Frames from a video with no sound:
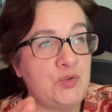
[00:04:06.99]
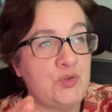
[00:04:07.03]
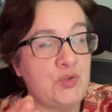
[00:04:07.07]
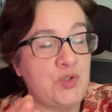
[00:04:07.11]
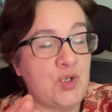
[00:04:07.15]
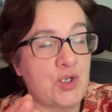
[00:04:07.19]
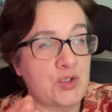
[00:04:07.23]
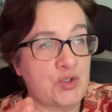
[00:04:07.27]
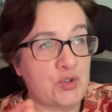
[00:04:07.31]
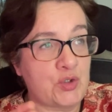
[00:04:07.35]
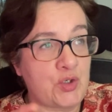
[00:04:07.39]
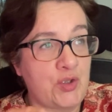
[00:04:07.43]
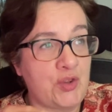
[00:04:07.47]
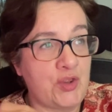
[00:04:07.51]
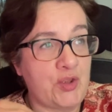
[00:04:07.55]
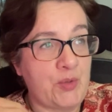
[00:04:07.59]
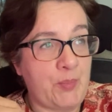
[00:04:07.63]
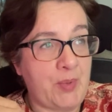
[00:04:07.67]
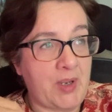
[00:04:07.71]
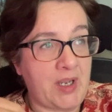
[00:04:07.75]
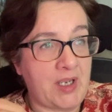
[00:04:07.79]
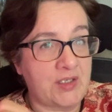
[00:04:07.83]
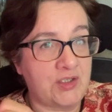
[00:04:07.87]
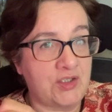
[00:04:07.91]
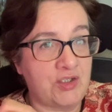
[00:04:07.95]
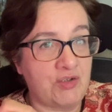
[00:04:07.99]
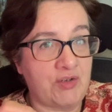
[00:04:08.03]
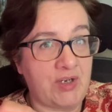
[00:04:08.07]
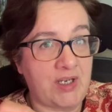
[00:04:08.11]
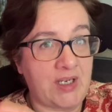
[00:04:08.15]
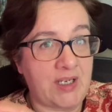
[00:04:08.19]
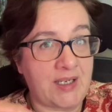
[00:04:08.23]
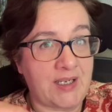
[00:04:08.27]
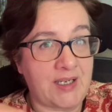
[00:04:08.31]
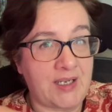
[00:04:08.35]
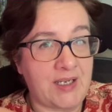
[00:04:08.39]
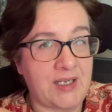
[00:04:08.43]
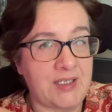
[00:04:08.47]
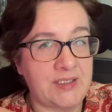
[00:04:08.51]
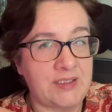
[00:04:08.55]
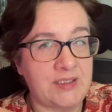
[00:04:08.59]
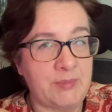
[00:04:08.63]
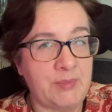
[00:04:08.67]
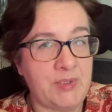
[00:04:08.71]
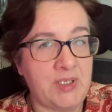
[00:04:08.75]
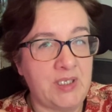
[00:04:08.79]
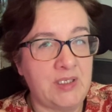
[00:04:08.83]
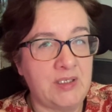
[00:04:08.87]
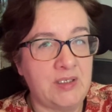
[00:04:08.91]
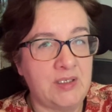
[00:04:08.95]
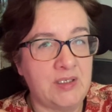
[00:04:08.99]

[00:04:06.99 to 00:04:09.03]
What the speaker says: I joined the Bang to Write Academy.